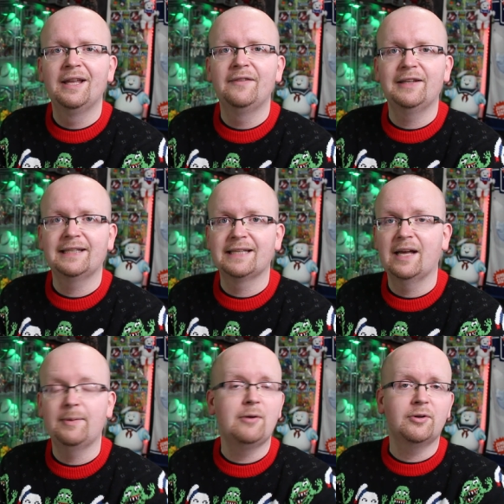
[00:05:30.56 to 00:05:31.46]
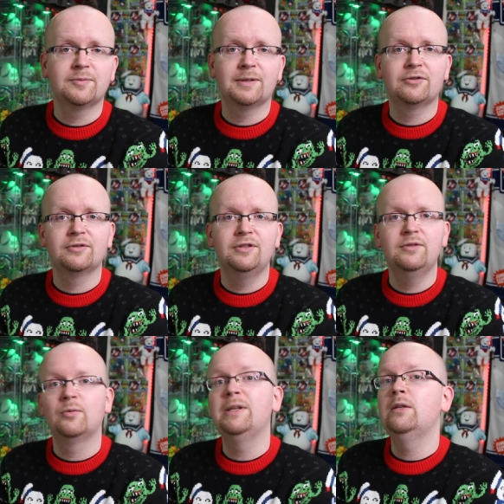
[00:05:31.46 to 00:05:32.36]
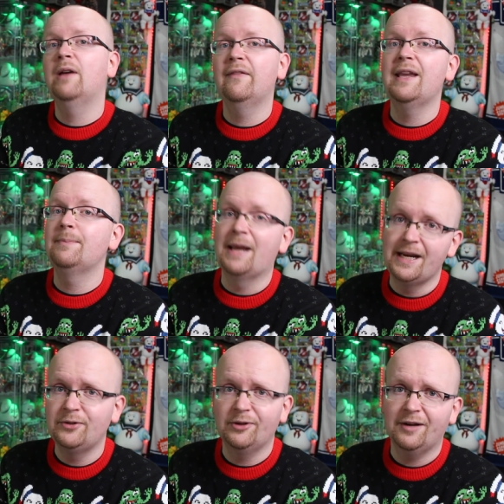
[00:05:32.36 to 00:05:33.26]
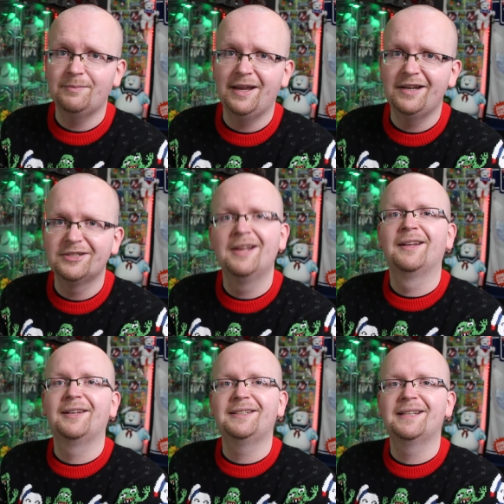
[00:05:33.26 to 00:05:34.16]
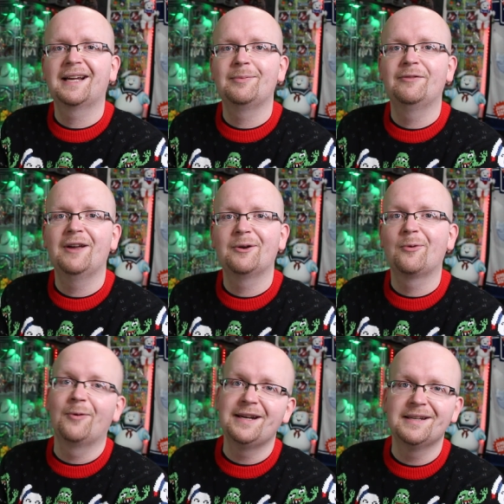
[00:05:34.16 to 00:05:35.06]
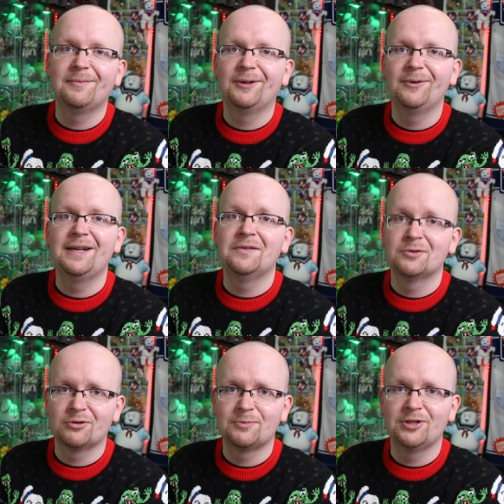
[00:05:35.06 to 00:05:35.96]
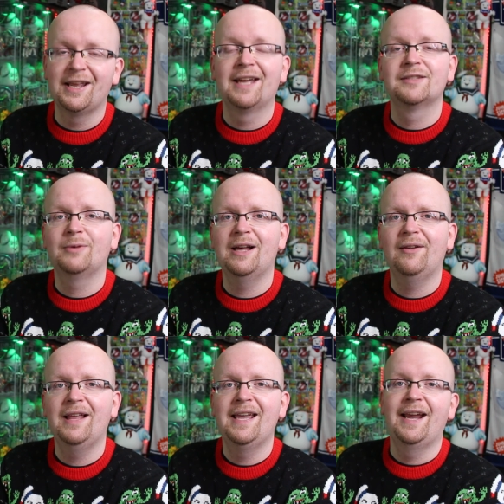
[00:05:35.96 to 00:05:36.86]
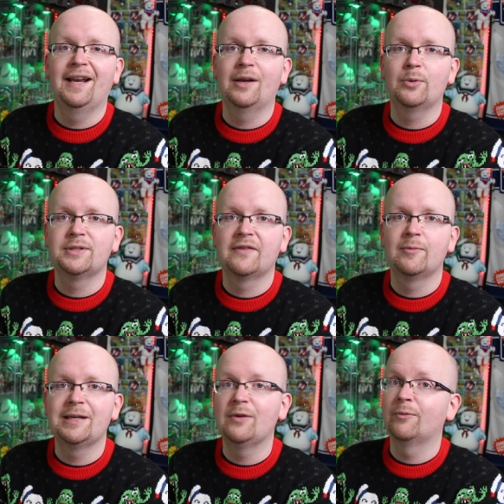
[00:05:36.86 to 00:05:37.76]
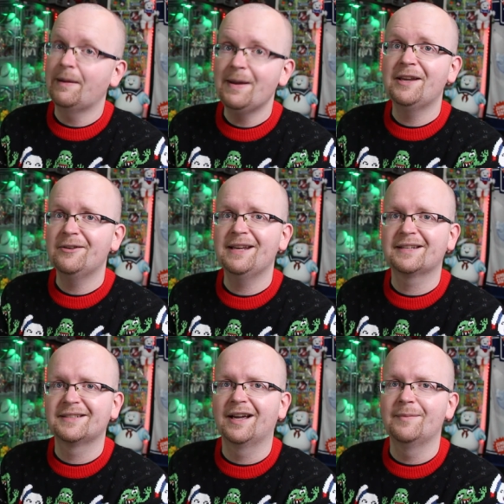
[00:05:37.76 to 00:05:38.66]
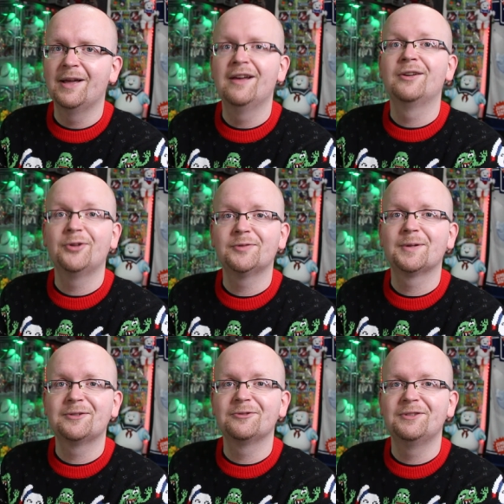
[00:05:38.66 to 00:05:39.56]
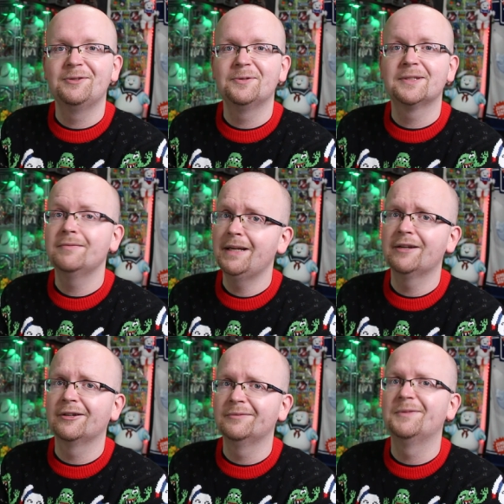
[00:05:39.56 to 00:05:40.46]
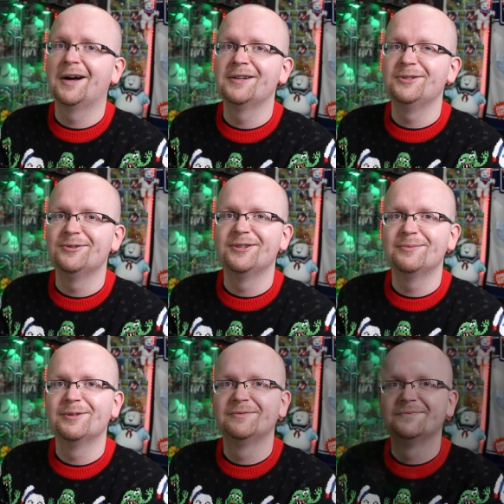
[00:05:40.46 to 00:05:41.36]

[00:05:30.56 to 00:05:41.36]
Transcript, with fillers: If you'd like to help out Ghostbusters News, we do have a Patreon page. Link to that can be found right down below in the description as well. And I will see everybody right back here next time. Ghostbusters News here on YouTube.